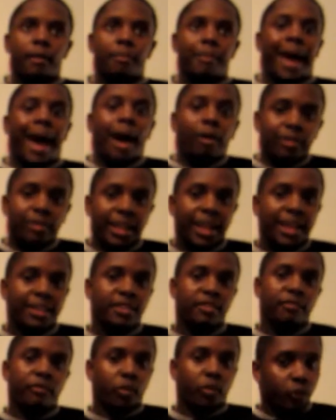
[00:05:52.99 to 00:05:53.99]

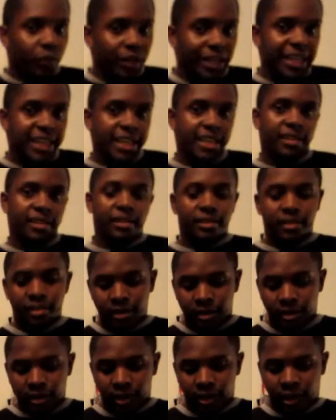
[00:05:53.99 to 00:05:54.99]
outlets for reading
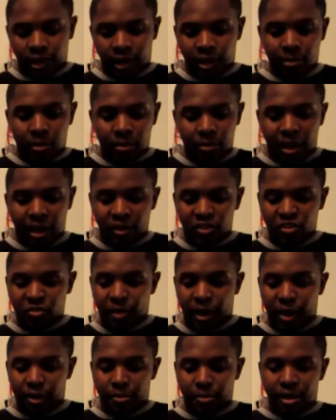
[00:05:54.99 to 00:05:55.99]
about
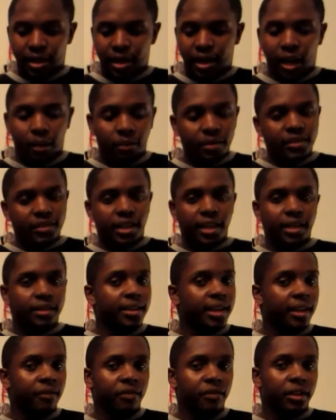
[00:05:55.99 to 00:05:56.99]
Spider-Man, I would say
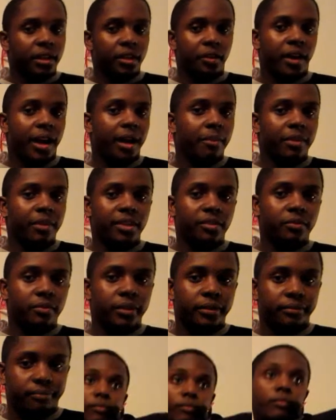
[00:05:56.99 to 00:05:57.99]
definitely grab this
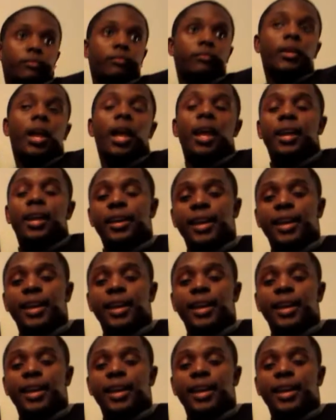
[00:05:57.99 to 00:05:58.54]
one.